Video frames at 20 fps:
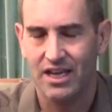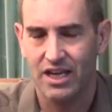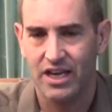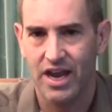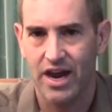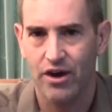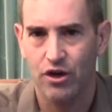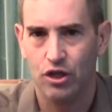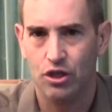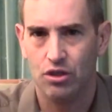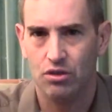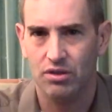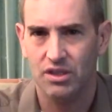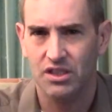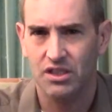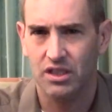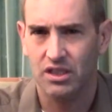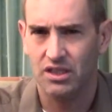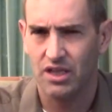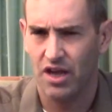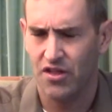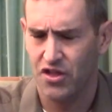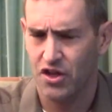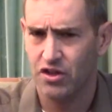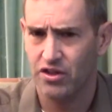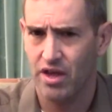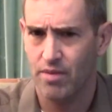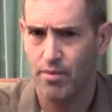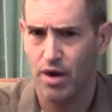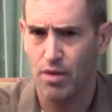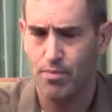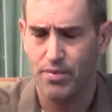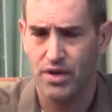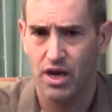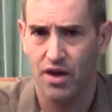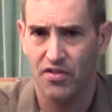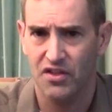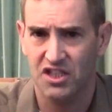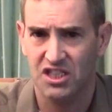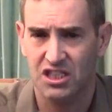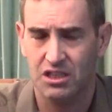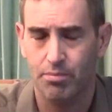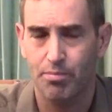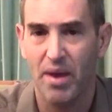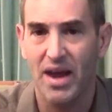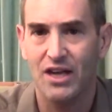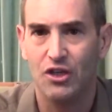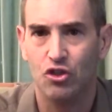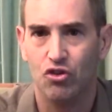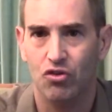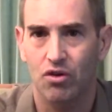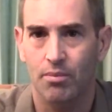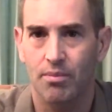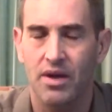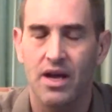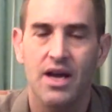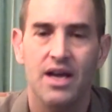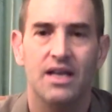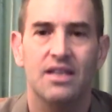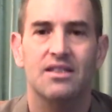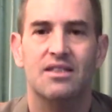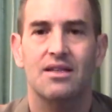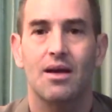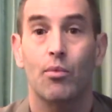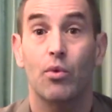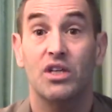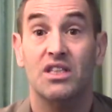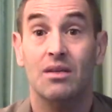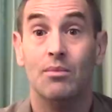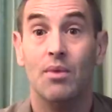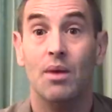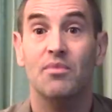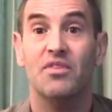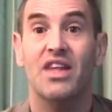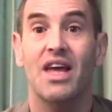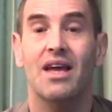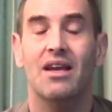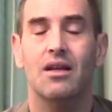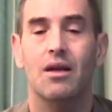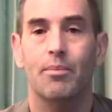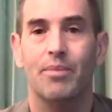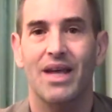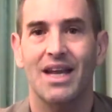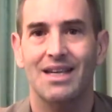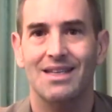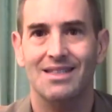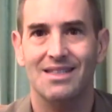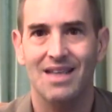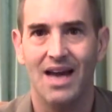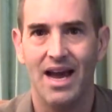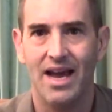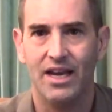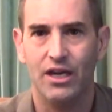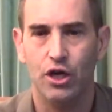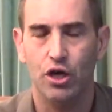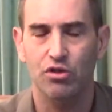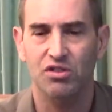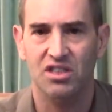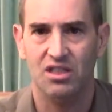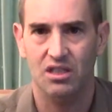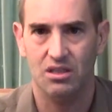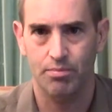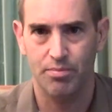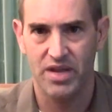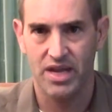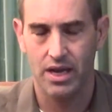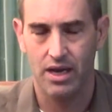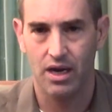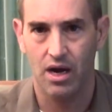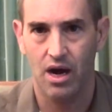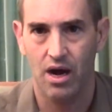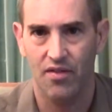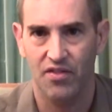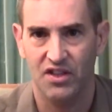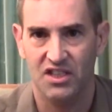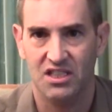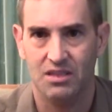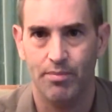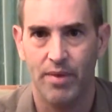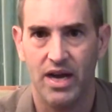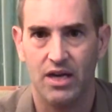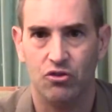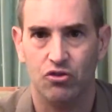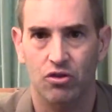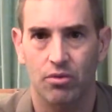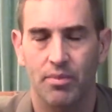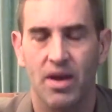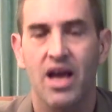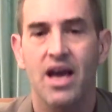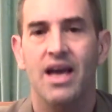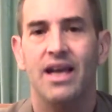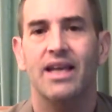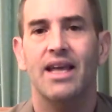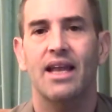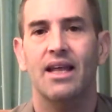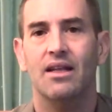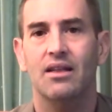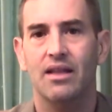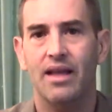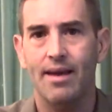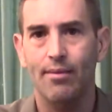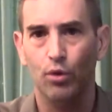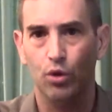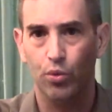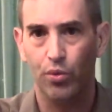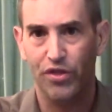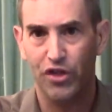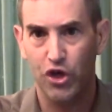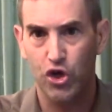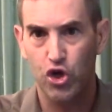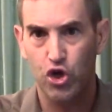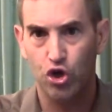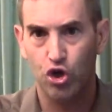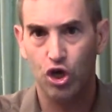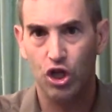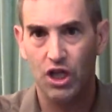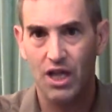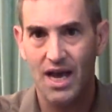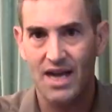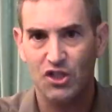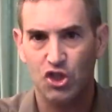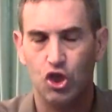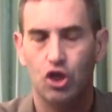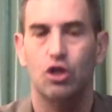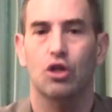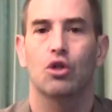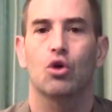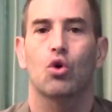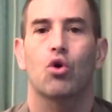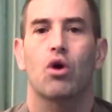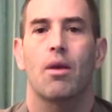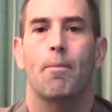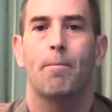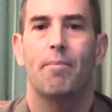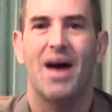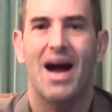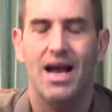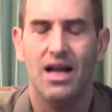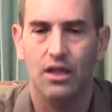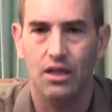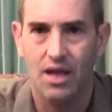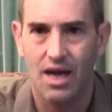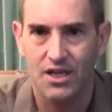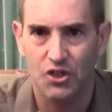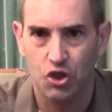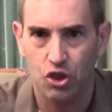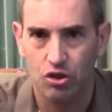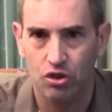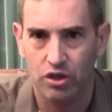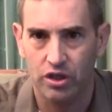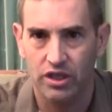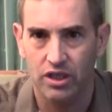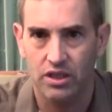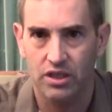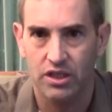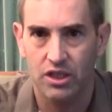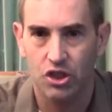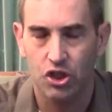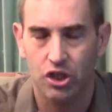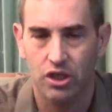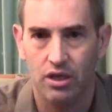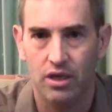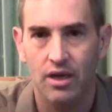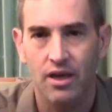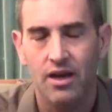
characteristics. I think they might be on the spectrum in some way. Sometimes they ended up getting diagnosed as being on the spectrum, getting labeled with a neurological or a biological condition